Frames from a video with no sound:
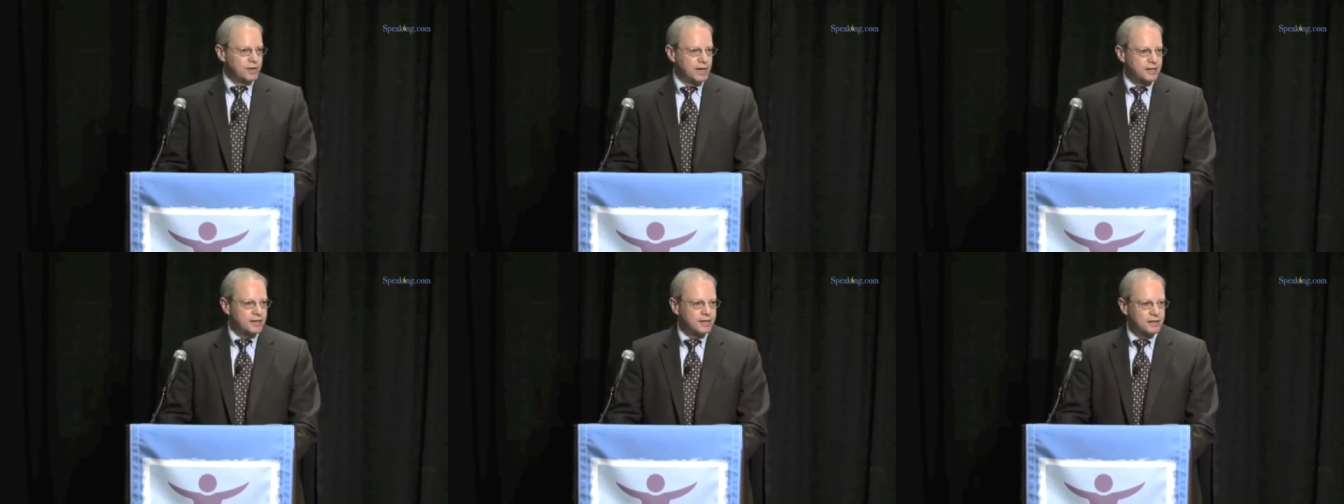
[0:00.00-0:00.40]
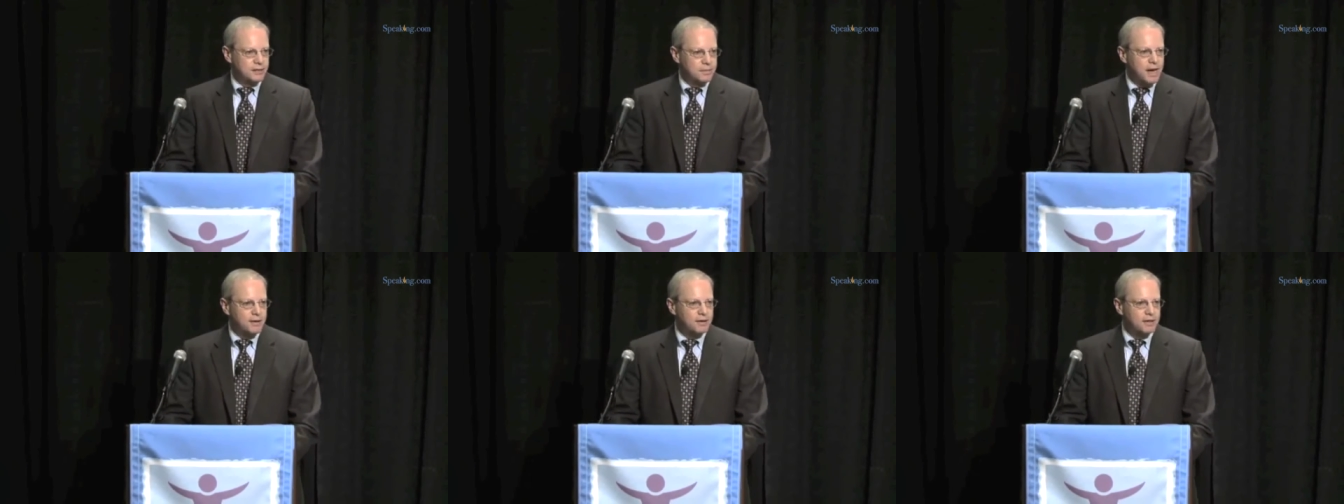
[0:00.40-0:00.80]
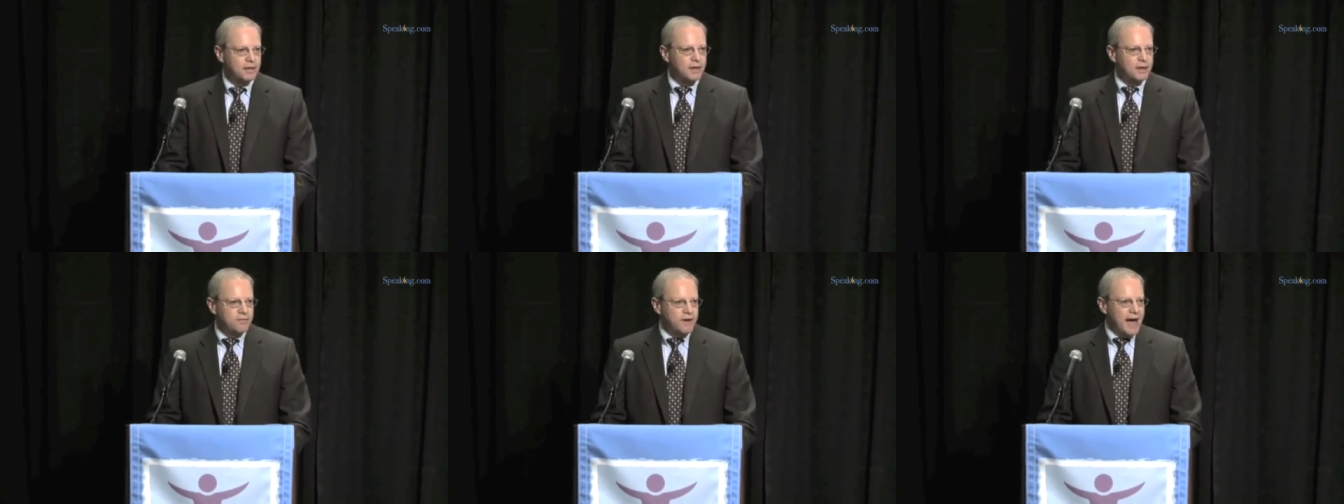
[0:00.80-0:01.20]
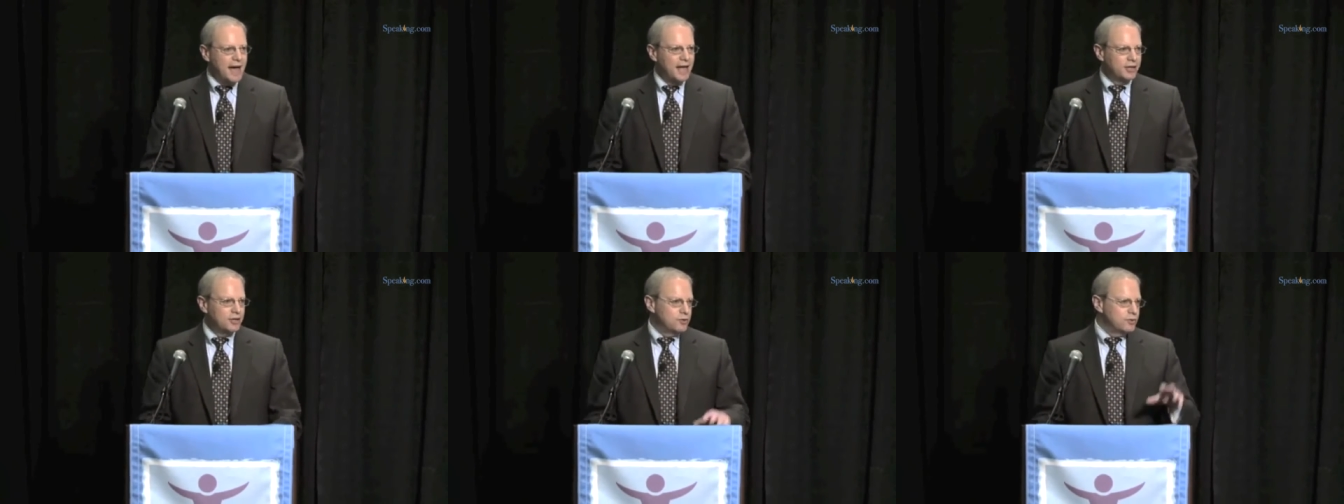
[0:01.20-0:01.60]
And I think about
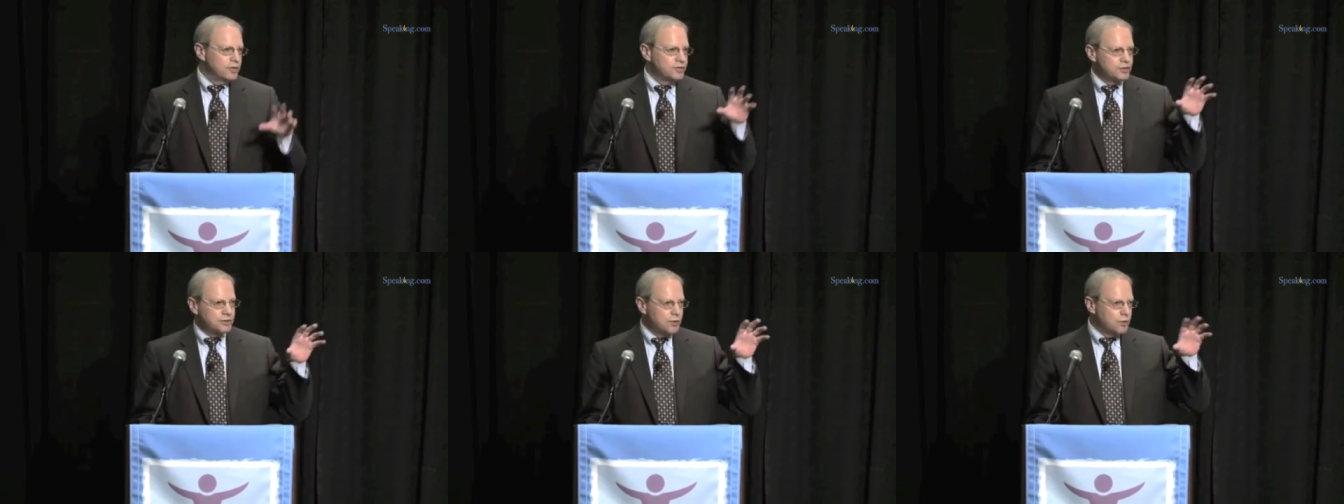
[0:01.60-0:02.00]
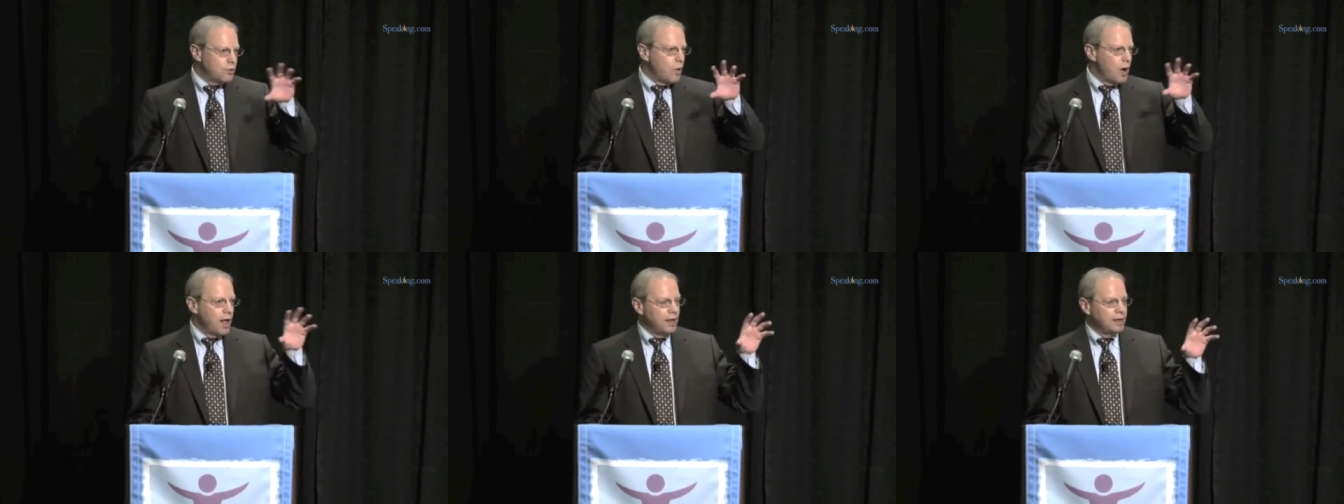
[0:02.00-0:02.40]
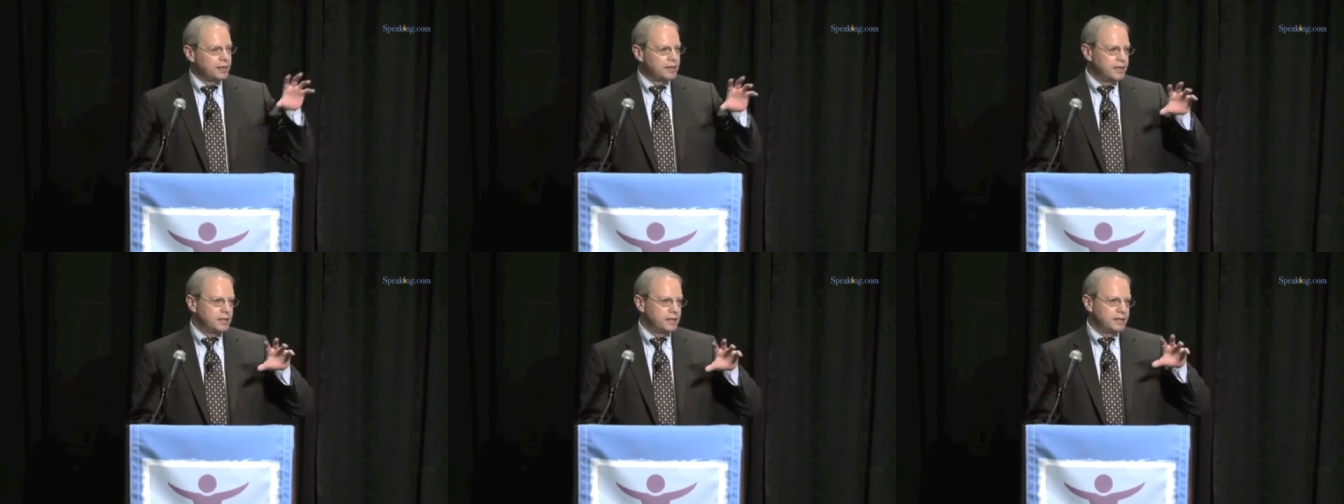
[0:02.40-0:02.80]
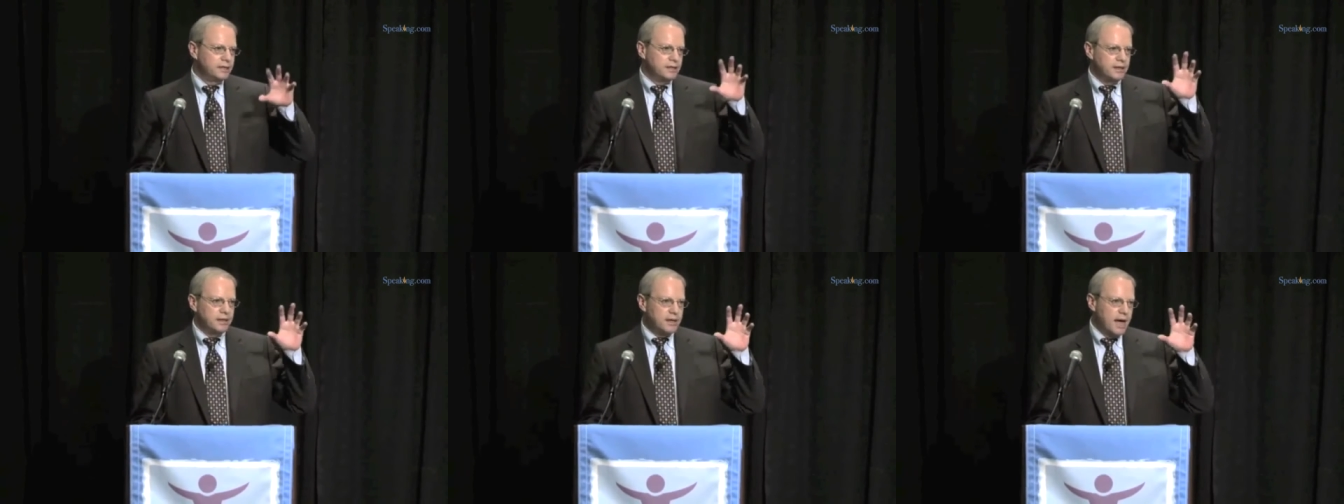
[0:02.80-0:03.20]
value as
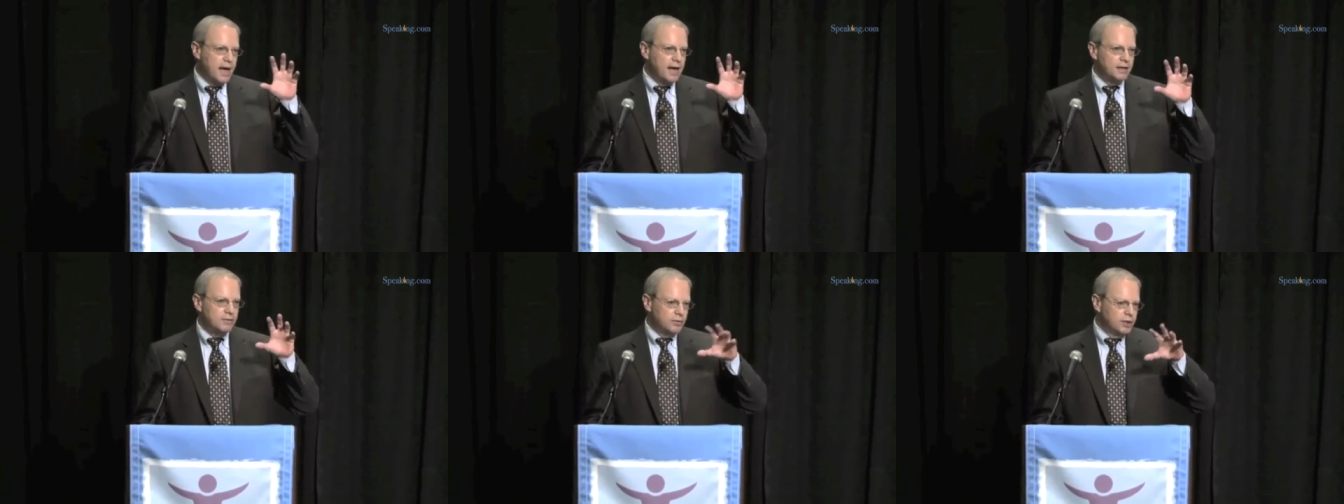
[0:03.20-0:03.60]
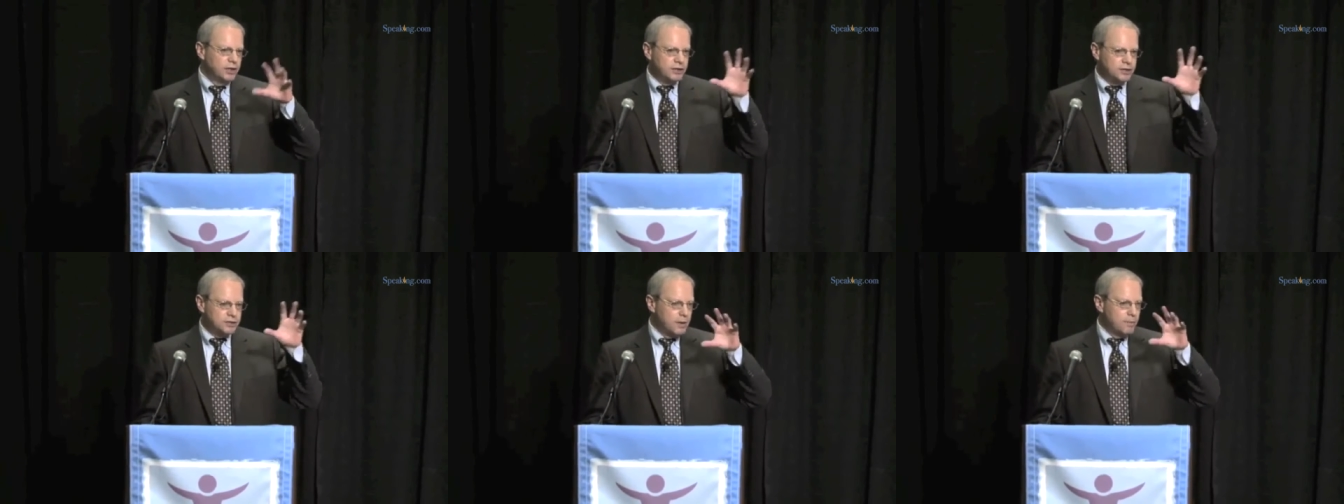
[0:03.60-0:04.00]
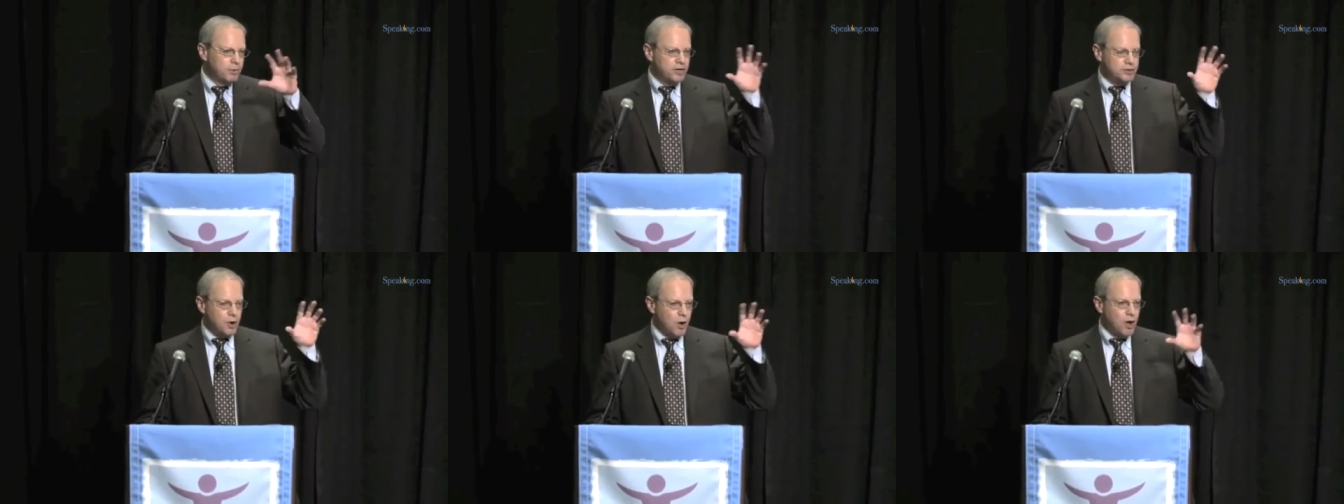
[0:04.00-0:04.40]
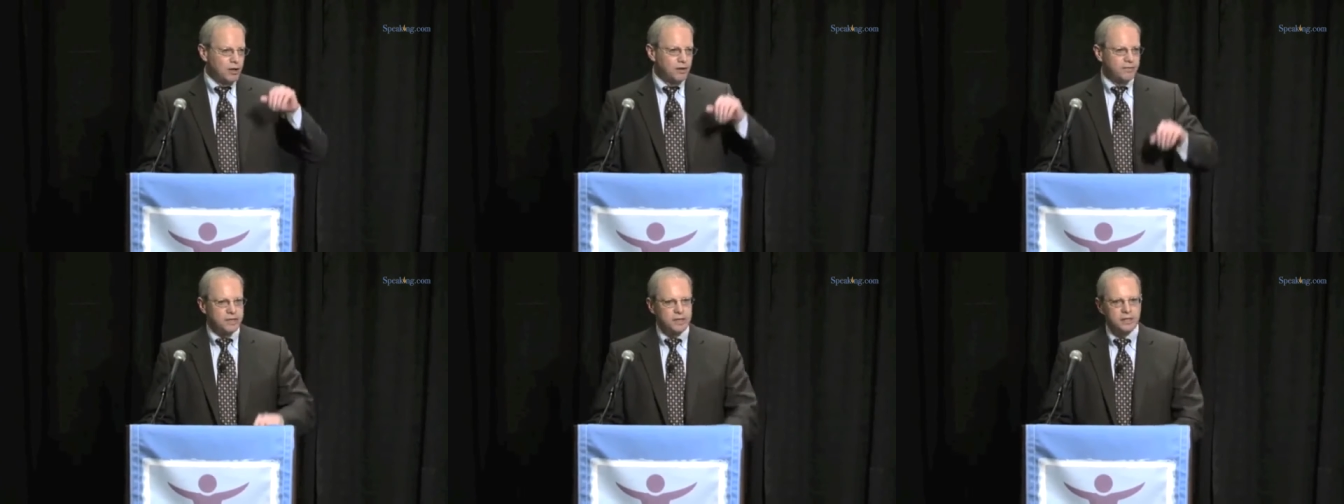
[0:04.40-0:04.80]
quality and really in some ways
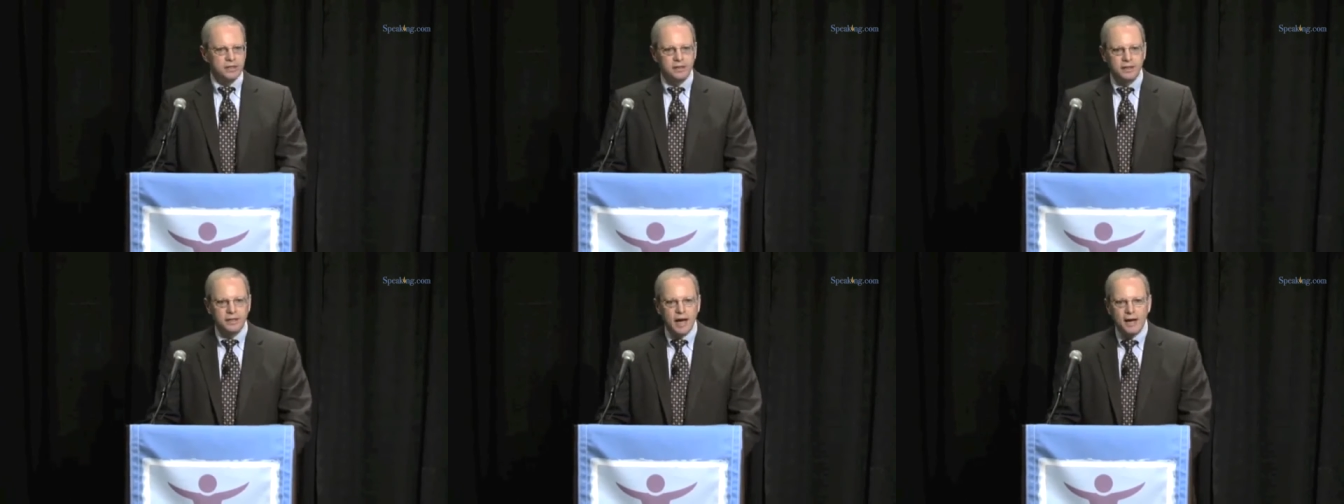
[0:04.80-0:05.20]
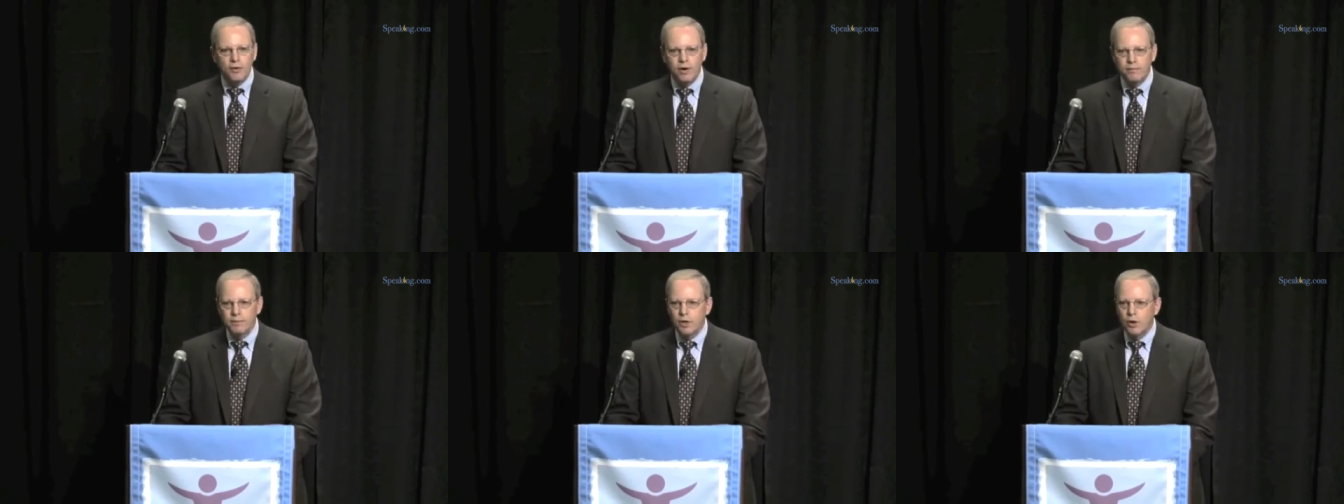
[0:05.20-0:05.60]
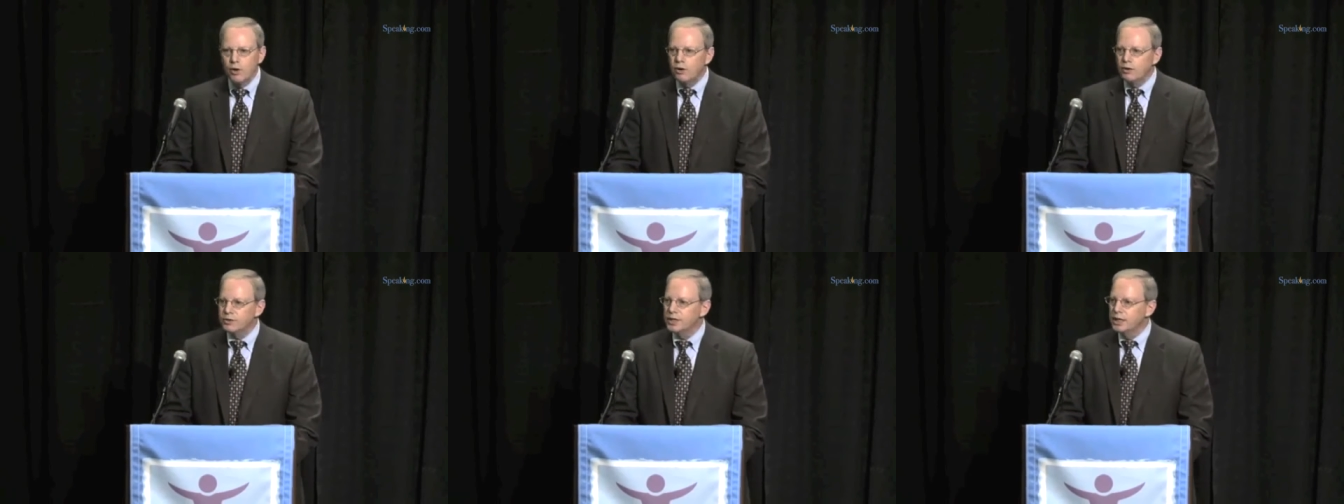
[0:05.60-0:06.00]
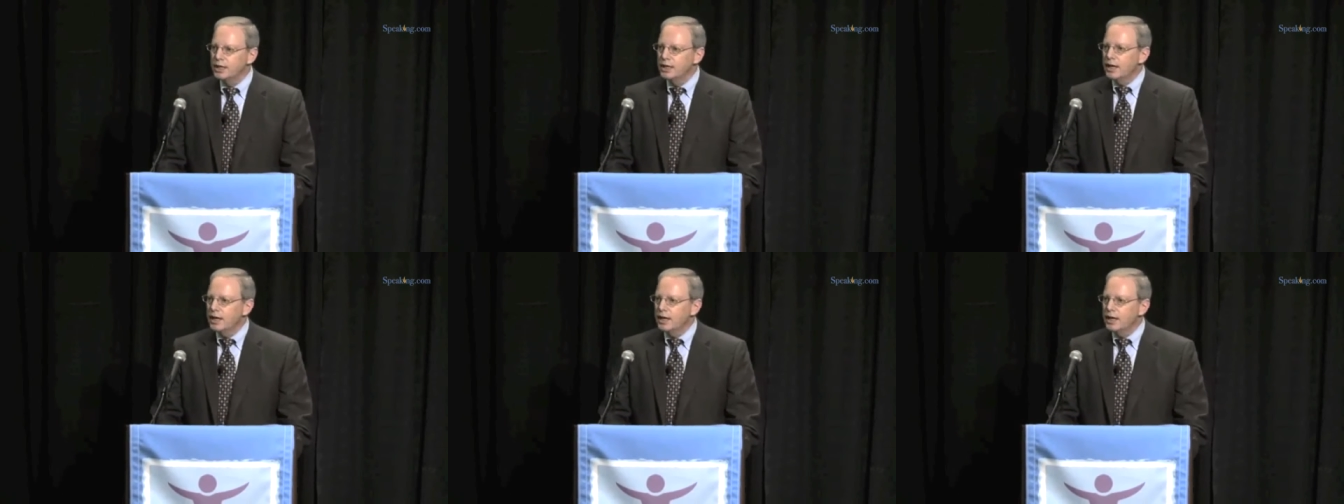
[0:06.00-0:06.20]
all of the IOM goals.